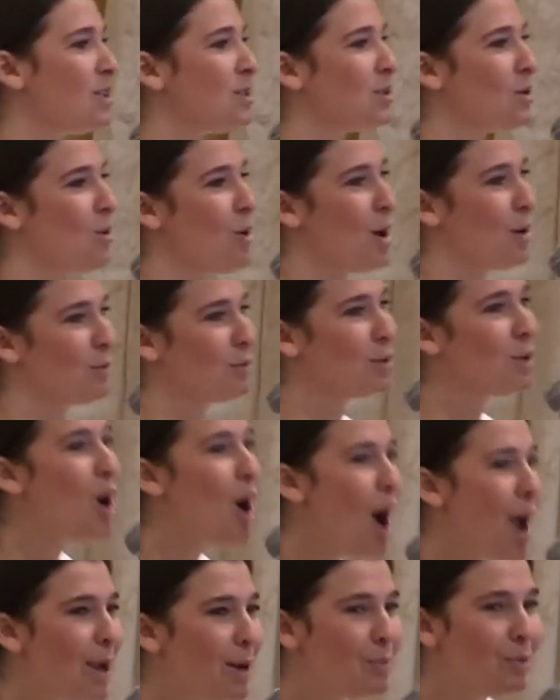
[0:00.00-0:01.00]
He's so
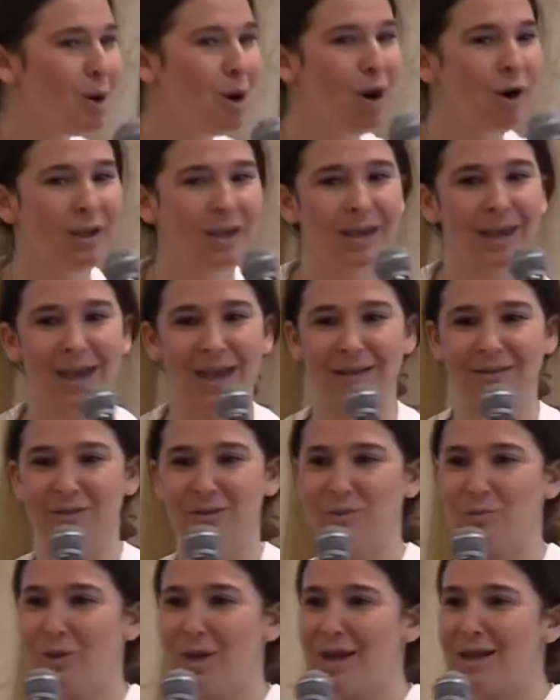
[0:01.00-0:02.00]
unreliable. He
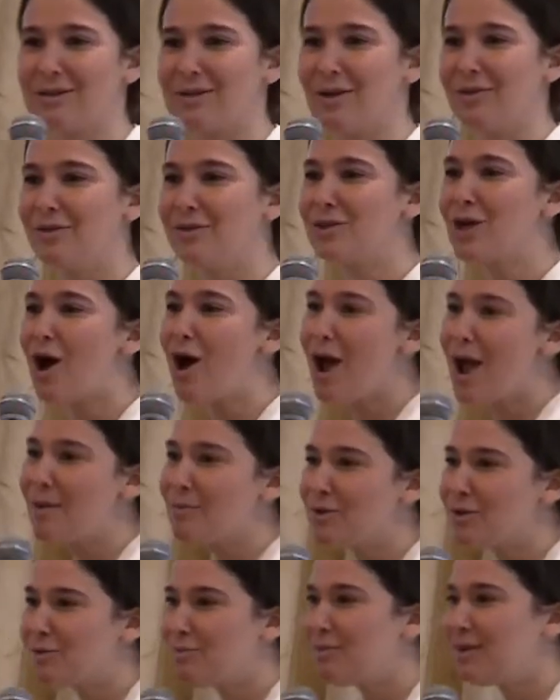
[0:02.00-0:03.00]
cancels plans all the
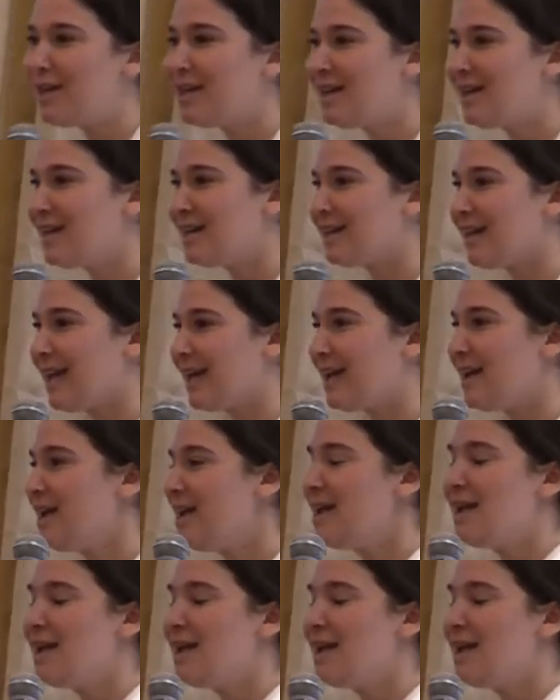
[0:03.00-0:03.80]
time with me, and like,